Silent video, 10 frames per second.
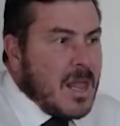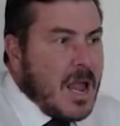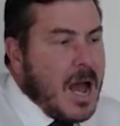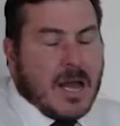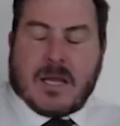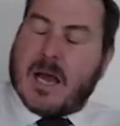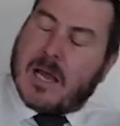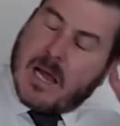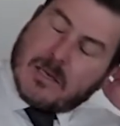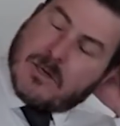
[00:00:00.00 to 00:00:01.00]

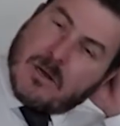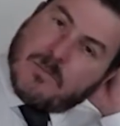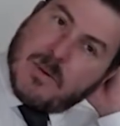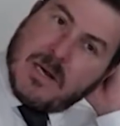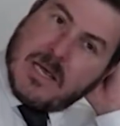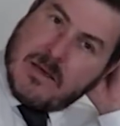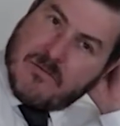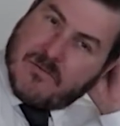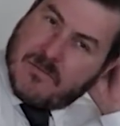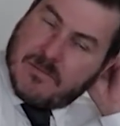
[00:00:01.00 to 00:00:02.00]
I don't believe,
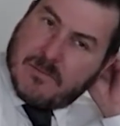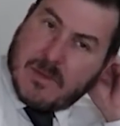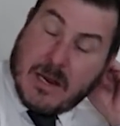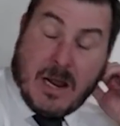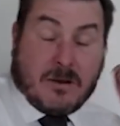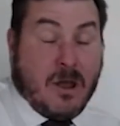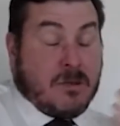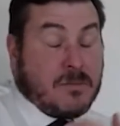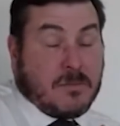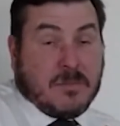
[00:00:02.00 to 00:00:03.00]
and I
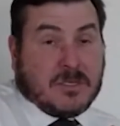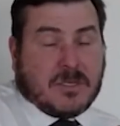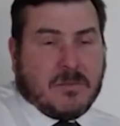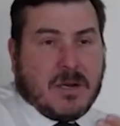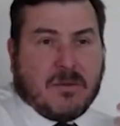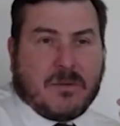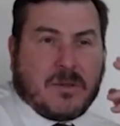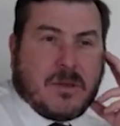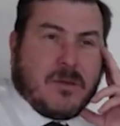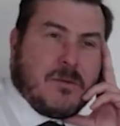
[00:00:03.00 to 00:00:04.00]
know, Mr. Miller,
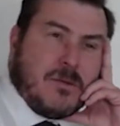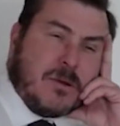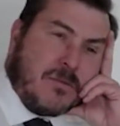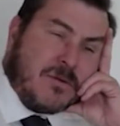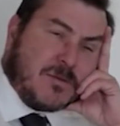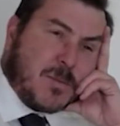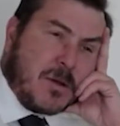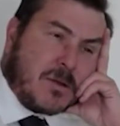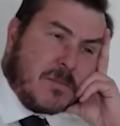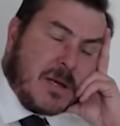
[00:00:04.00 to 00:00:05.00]
we've
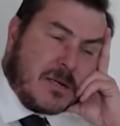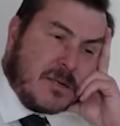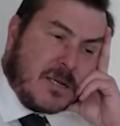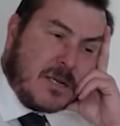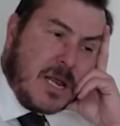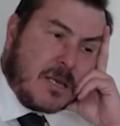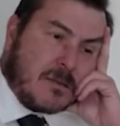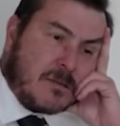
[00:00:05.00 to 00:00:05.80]
spoken about it at length,